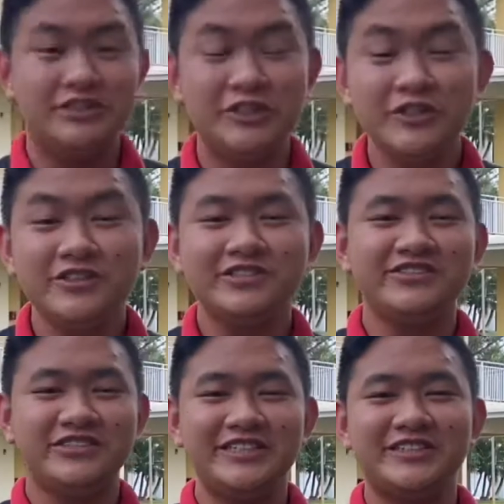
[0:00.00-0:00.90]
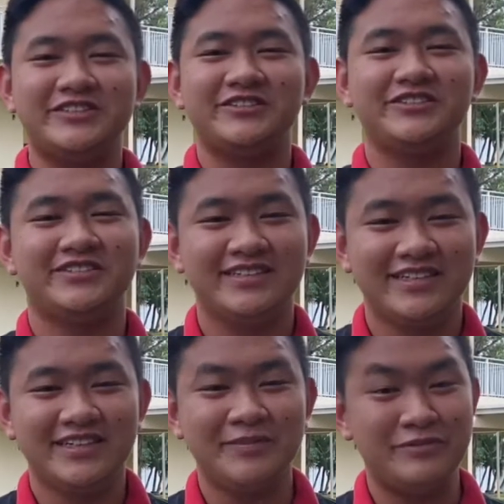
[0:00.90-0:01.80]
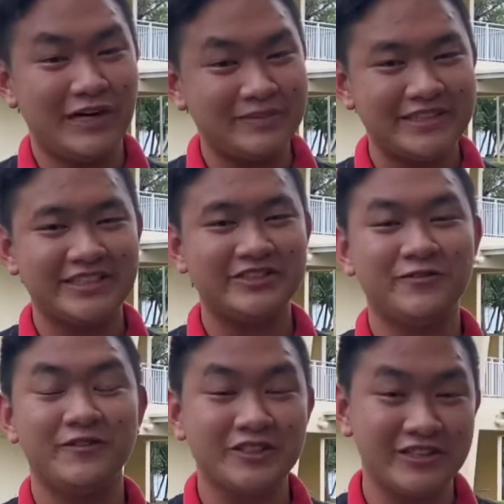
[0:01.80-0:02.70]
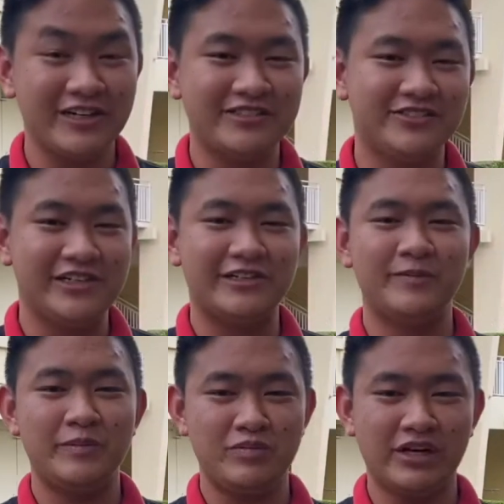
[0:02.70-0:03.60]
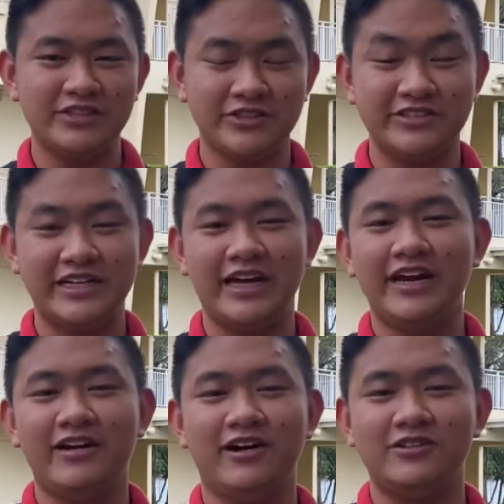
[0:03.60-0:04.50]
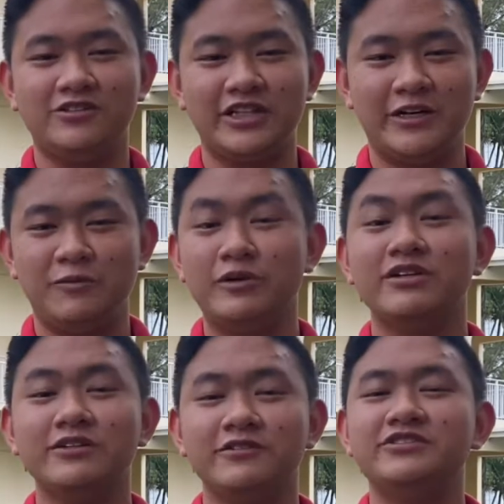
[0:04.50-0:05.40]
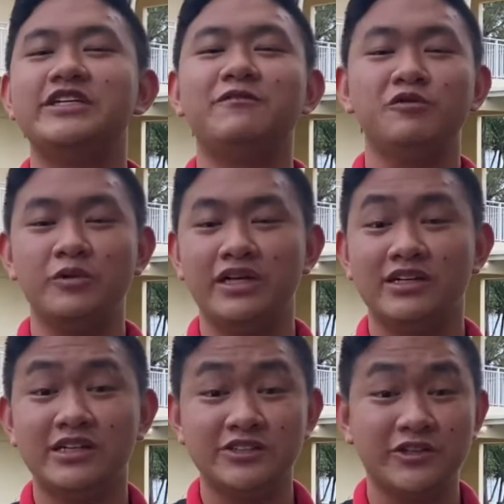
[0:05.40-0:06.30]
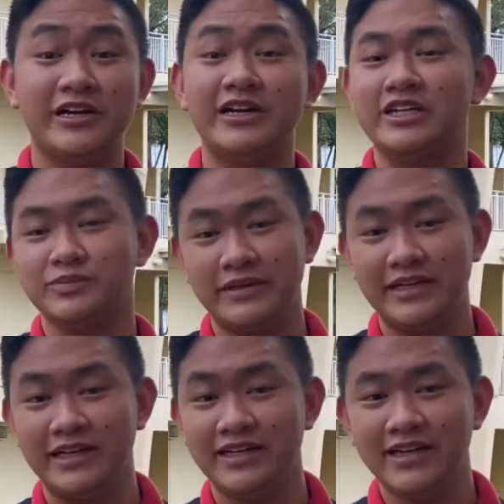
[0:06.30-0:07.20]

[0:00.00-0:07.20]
Juniors and seniors, prom tickets are officially on sale. Price starts at $90 and will increase every week starting next Monday.